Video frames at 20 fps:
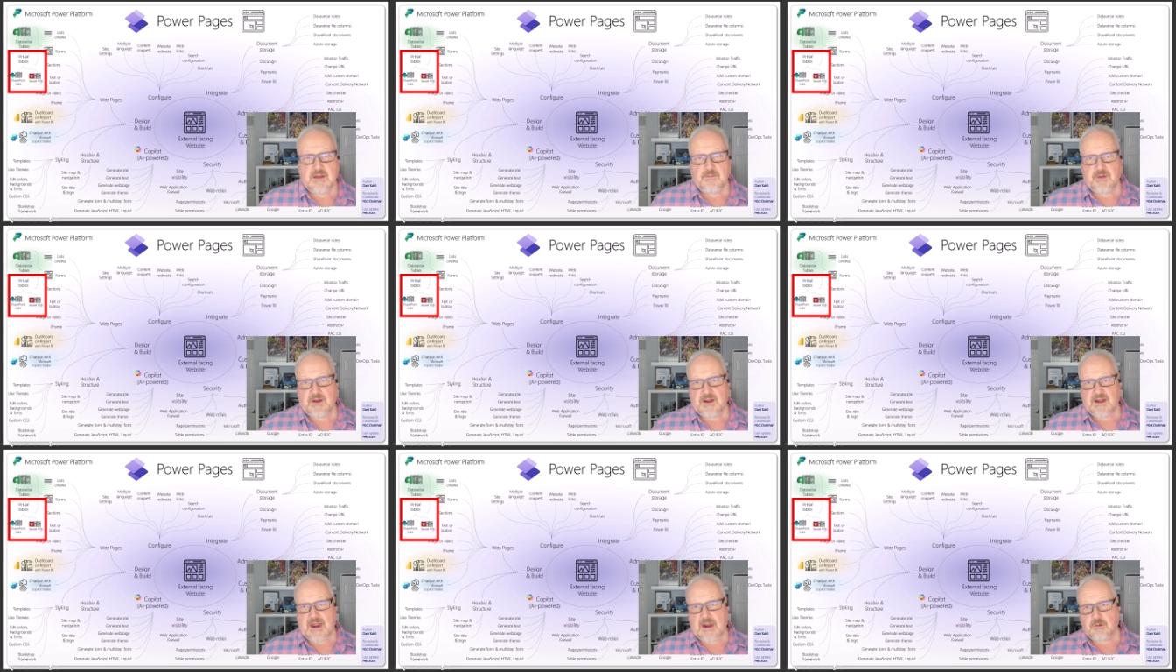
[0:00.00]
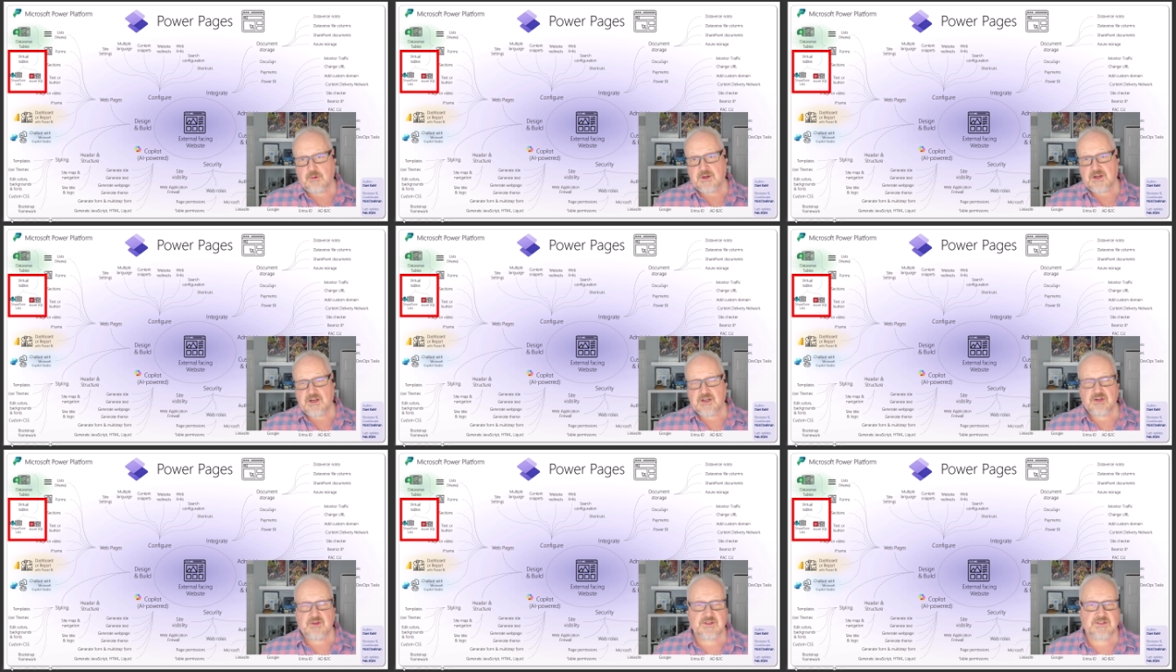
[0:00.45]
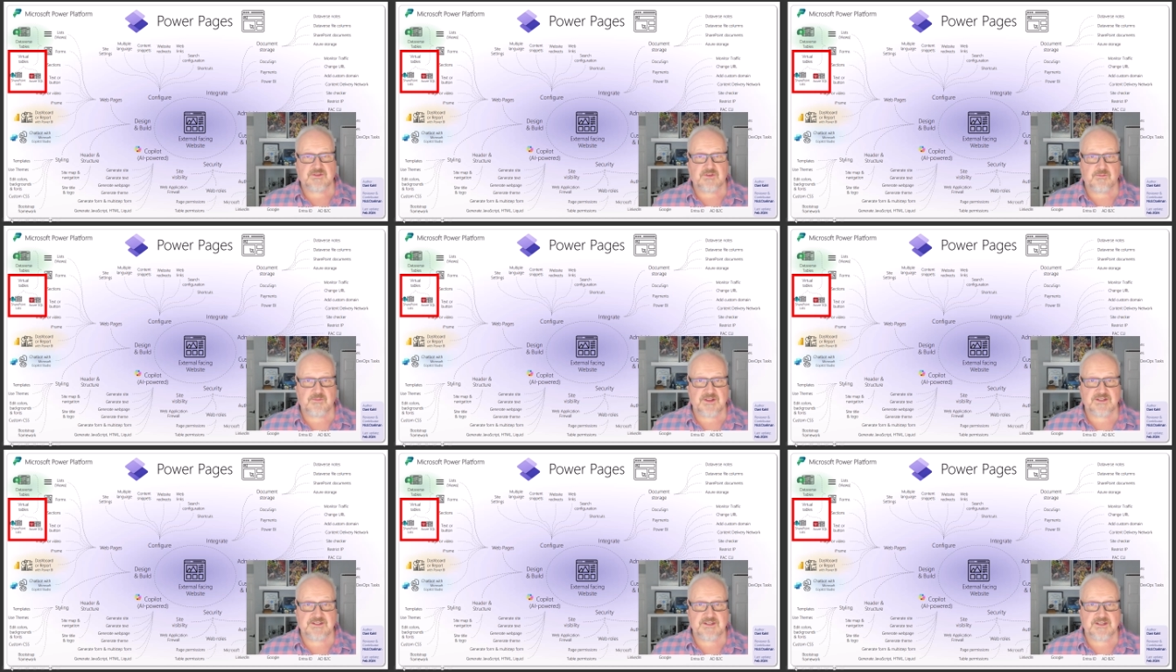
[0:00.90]
But how are we going to do this for
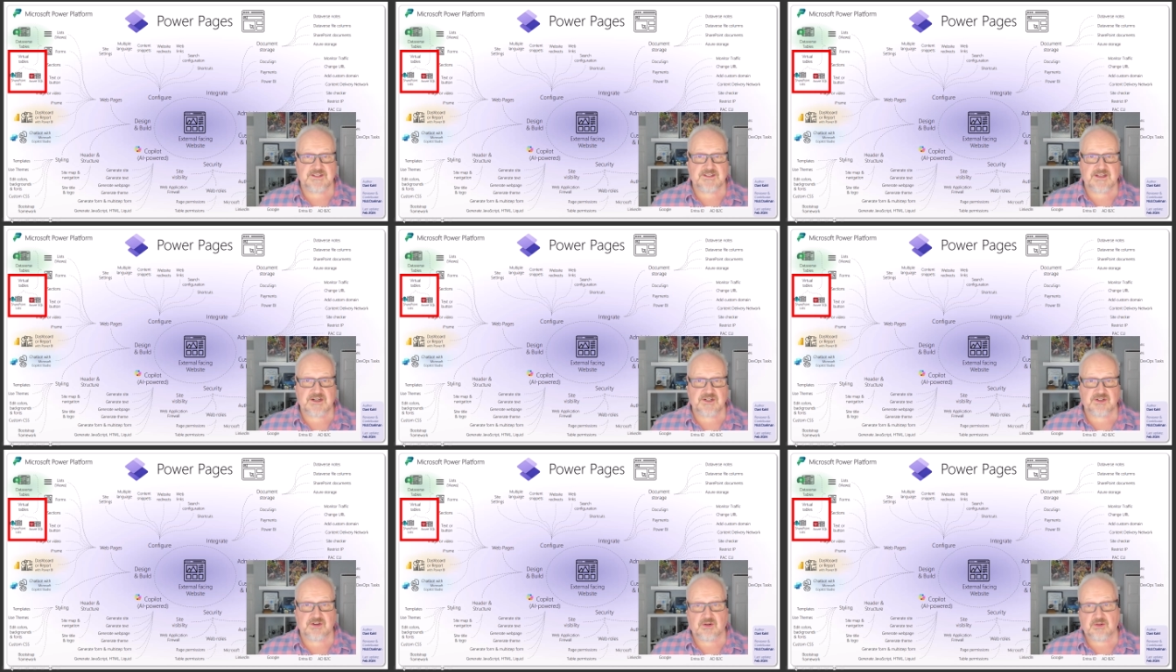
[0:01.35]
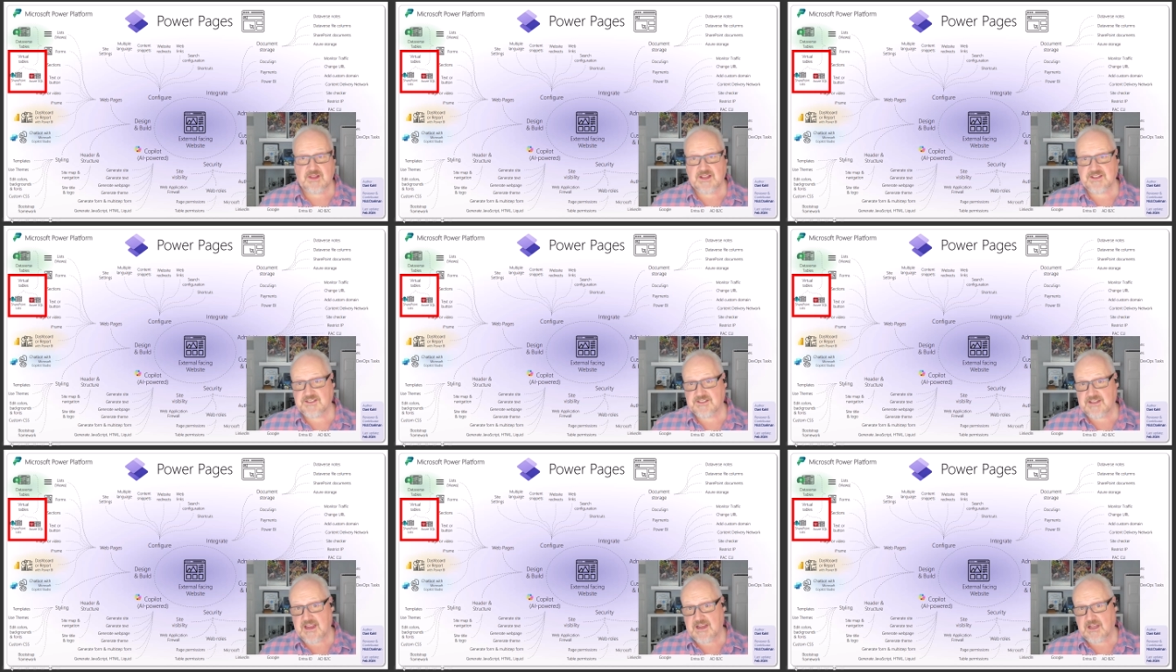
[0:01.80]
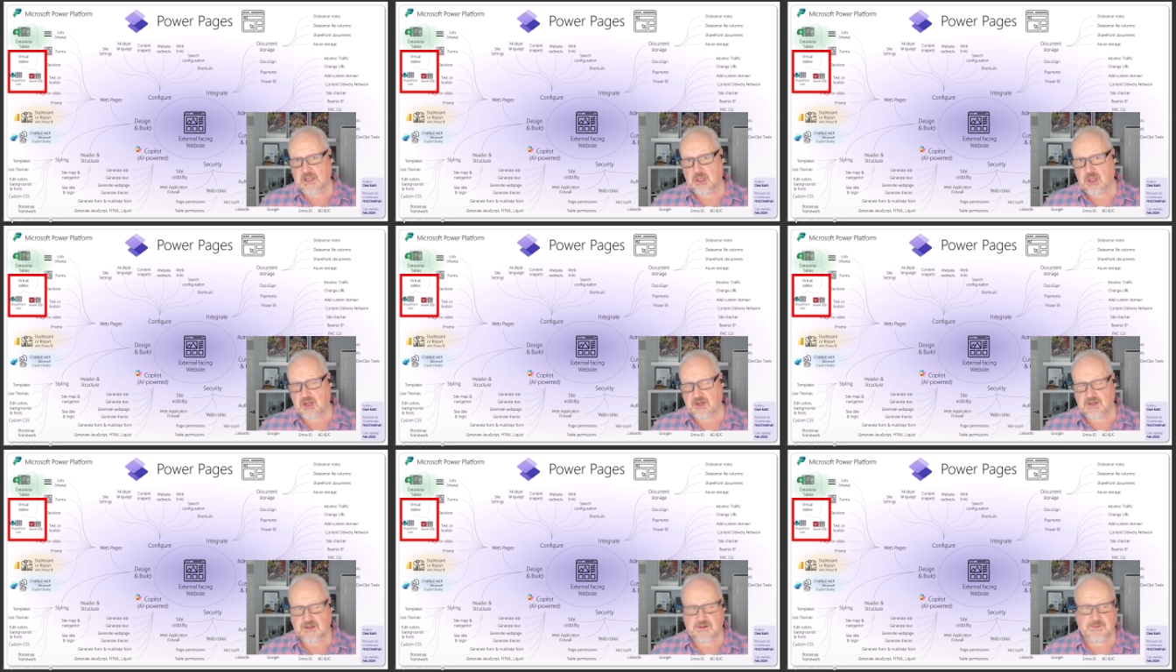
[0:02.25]
Business Central? Let's take a look.